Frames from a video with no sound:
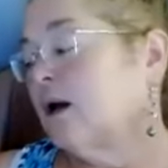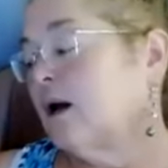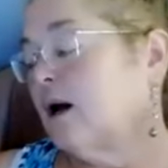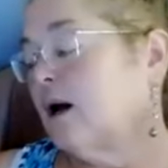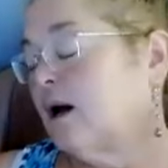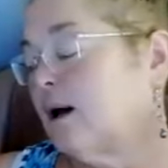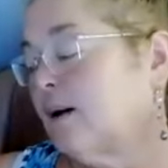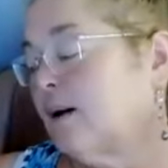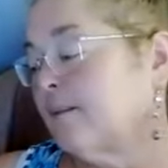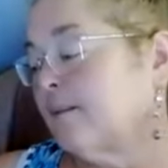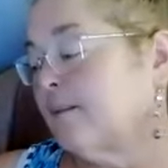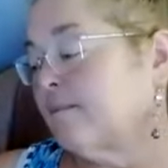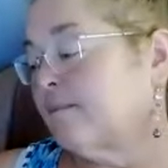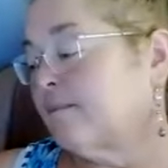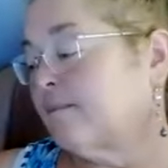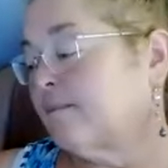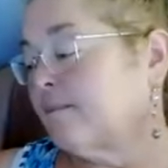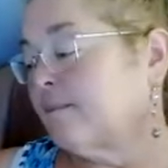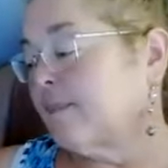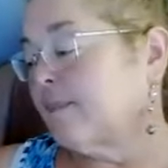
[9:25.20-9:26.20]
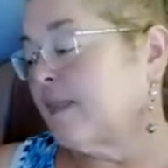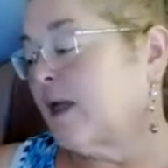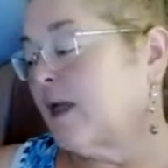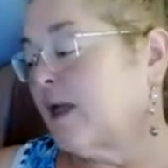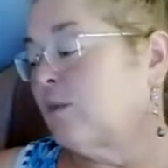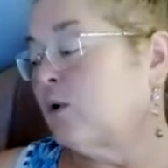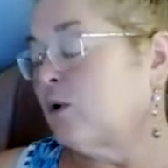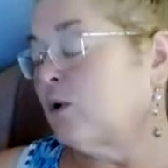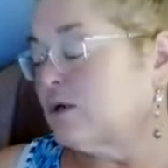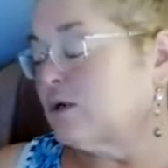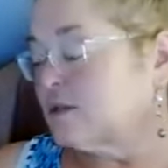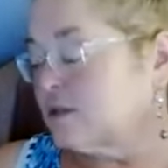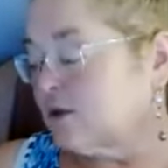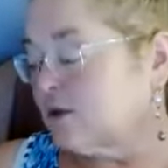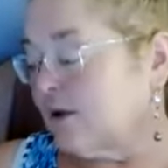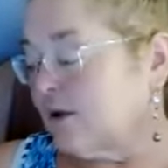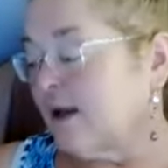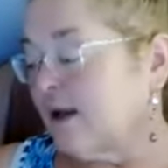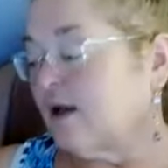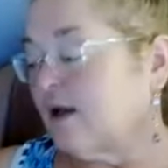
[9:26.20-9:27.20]
and we
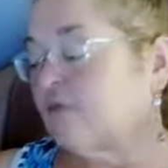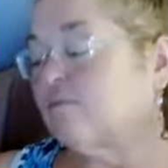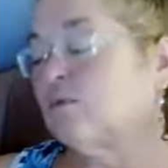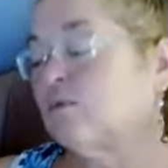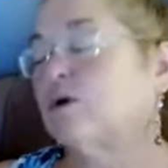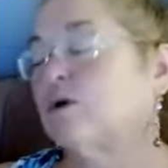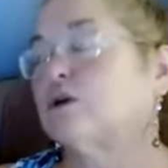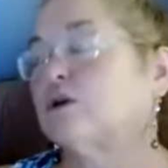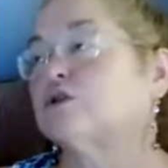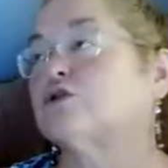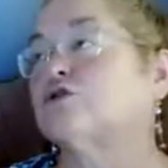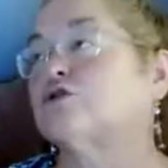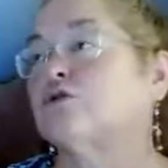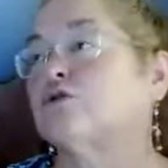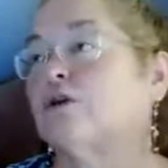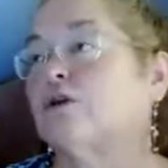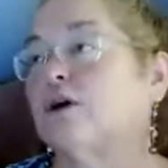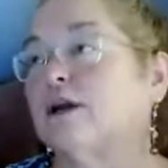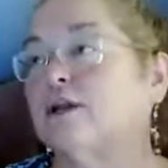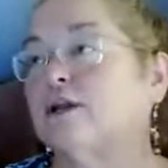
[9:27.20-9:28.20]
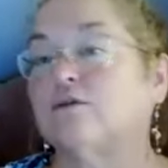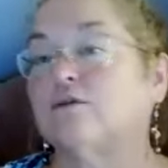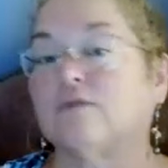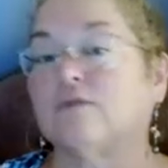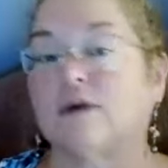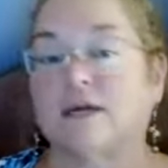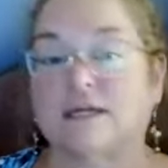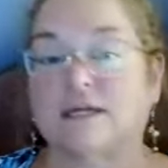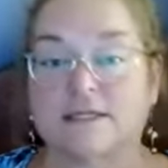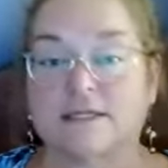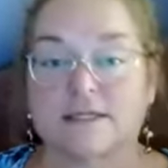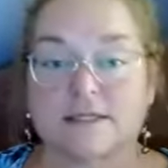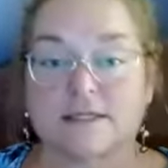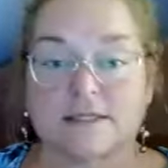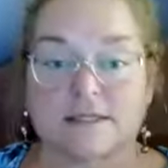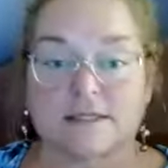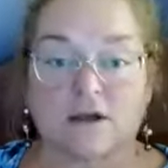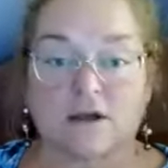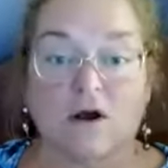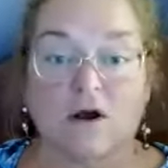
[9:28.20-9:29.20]
also have Mars trine
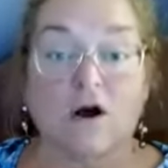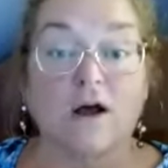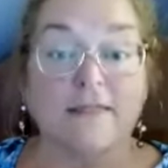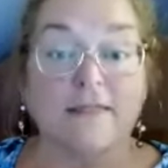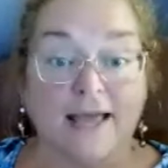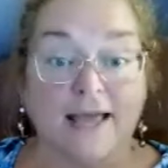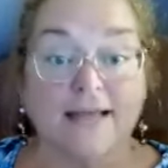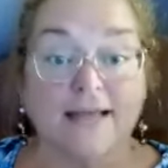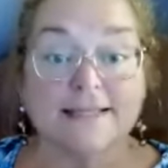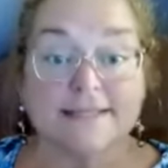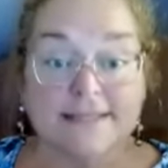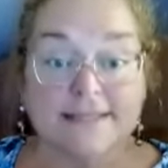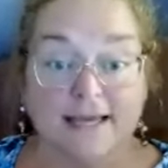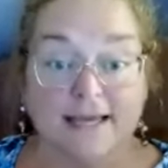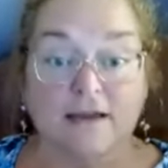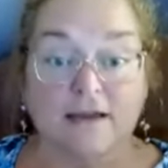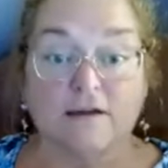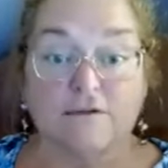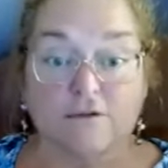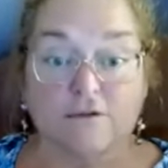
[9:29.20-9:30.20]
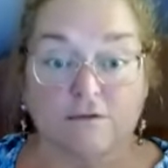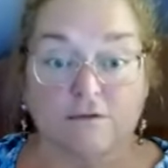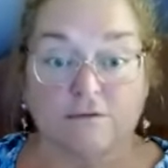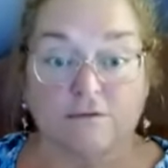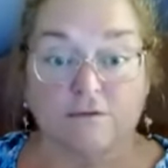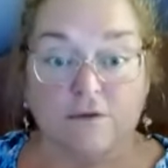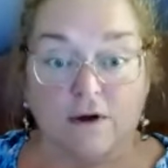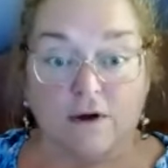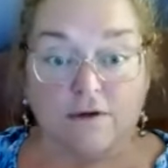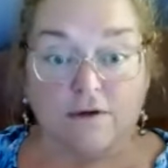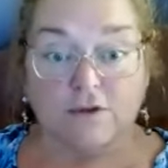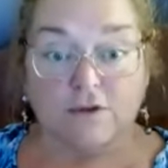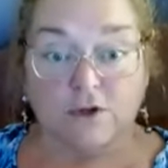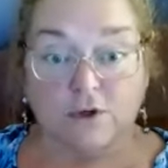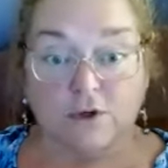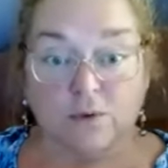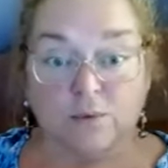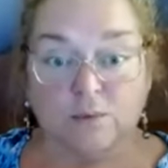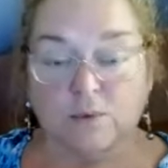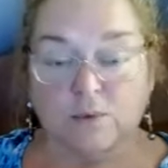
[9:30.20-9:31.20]
Uranus on that day of the
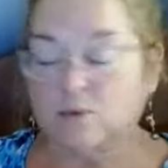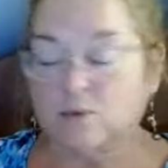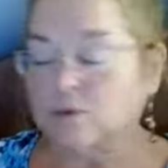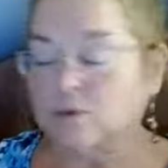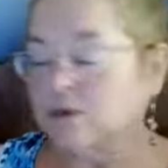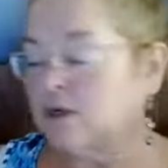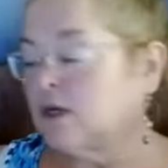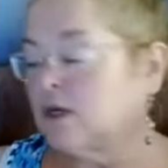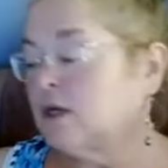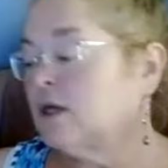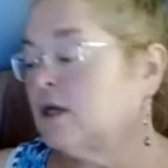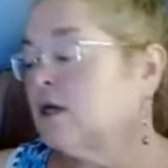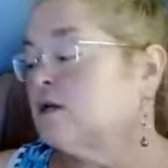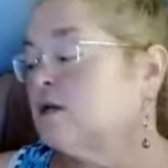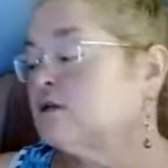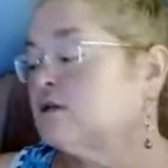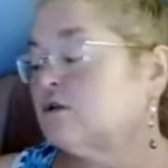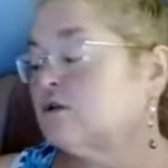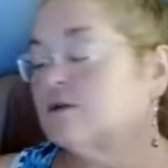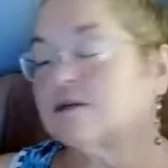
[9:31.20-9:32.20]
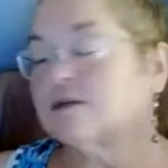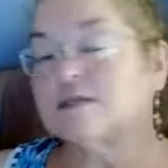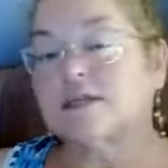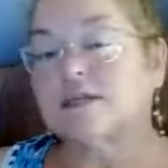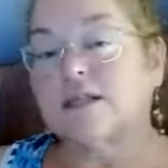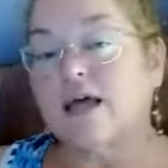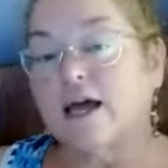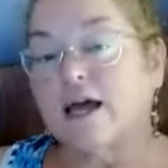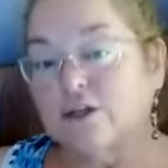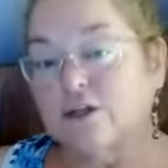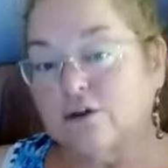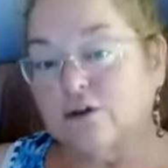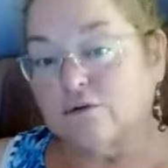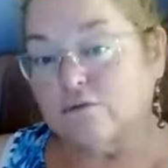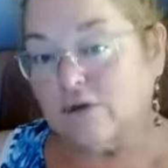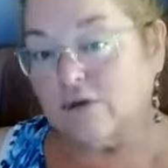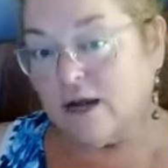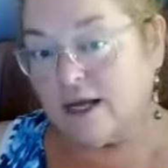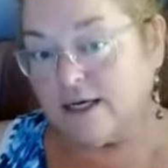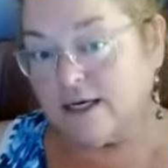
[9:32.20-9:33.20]
new moon. So there's a lot of
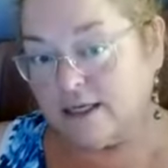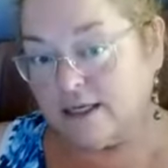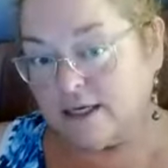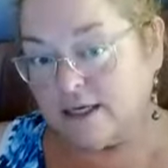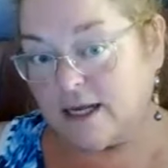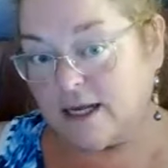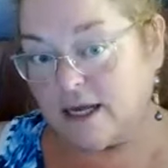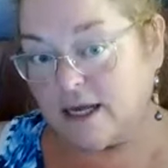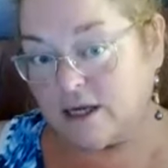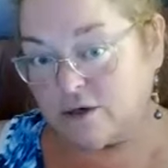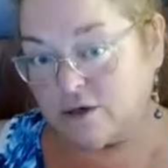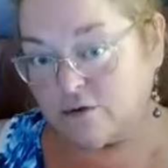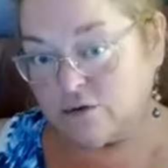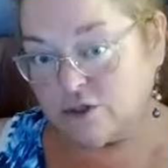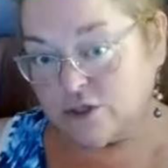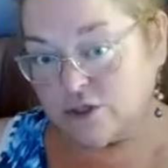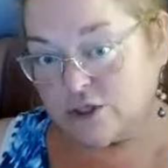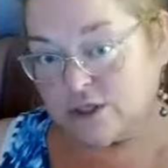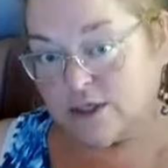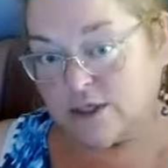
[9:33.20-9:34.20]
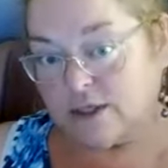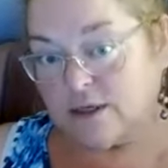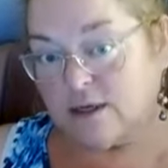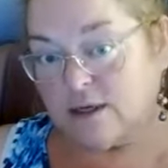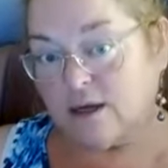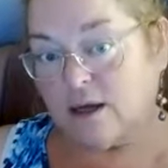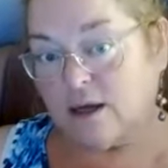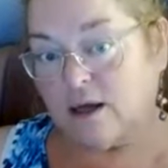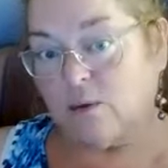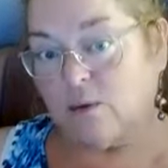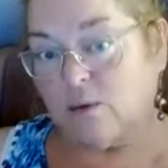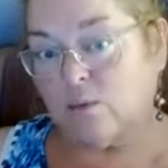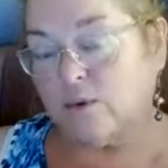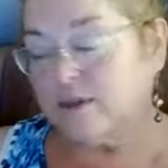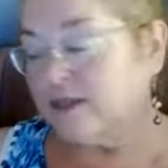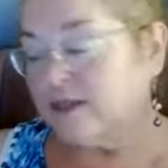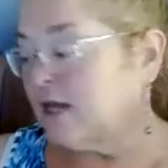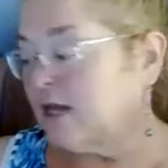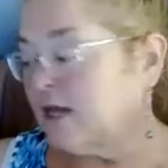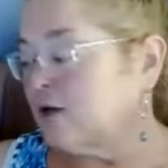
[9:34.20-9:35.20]
Uranian energy
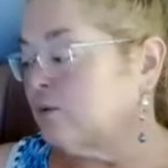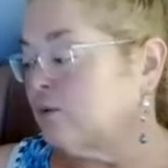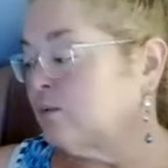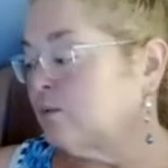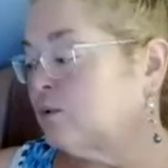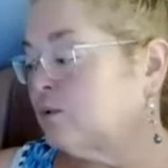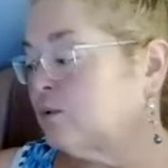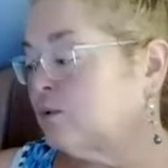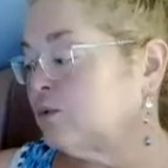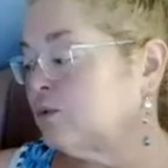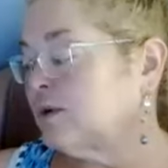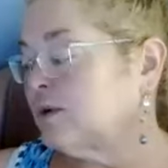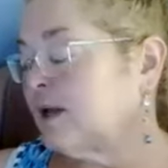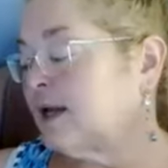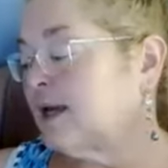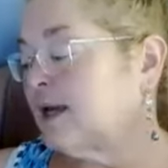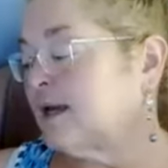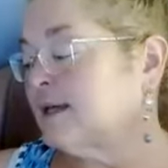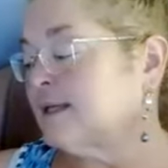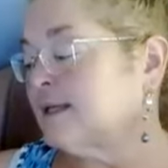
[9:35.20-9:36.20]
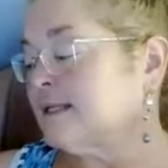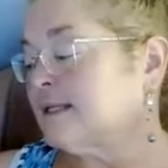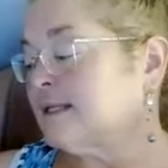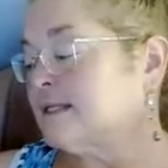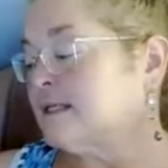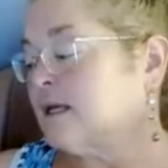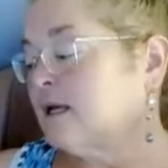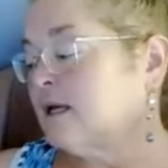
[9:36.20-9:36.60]
with that new moon. And